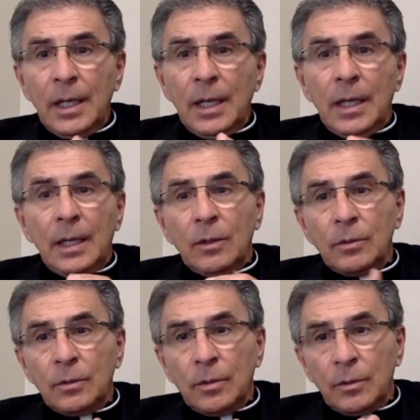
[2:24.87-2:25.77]
uh,
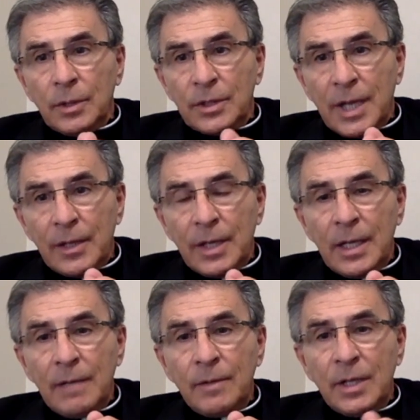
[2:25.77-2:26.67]
Holy Saturday
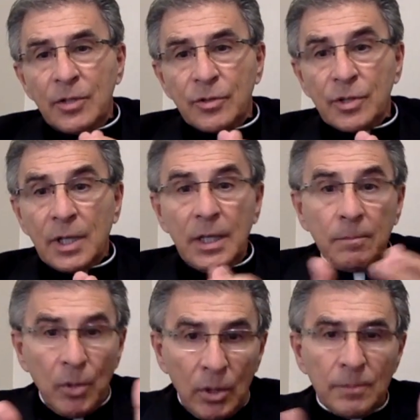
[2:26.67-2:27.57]
evening, Easter
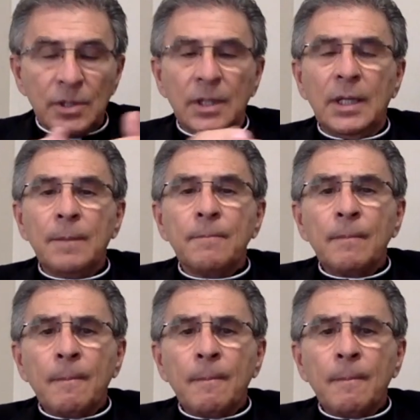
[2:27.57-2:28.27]
Sunday, Palm Sunday.